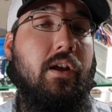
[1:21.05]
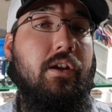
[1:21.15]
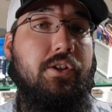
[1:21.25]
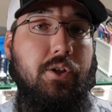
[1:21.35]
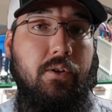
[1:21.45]

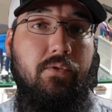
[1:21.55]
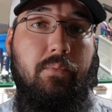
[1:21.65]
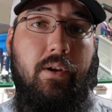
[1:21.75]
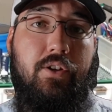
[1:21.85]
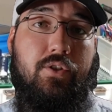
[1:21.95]
share
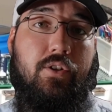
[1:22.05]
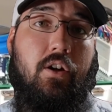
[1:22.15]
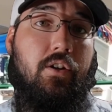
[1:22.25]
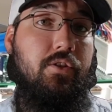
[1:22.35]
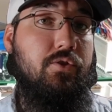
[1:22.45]
information,
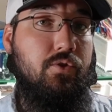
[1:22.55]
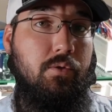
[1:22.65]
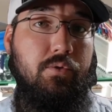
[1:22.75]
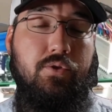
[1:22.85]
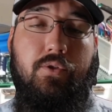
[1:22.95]
knowledge,
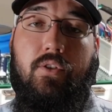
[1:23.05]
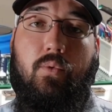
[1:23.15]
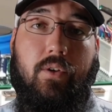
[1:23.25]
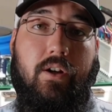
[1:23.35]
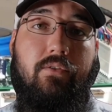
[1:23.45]
troubleshooting,
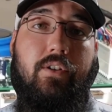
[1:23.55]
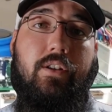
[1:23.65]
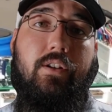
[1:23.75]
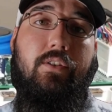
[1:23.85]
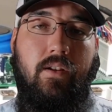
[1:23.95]
whatever it
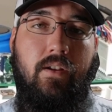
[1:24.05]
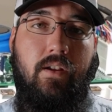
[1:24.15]
is.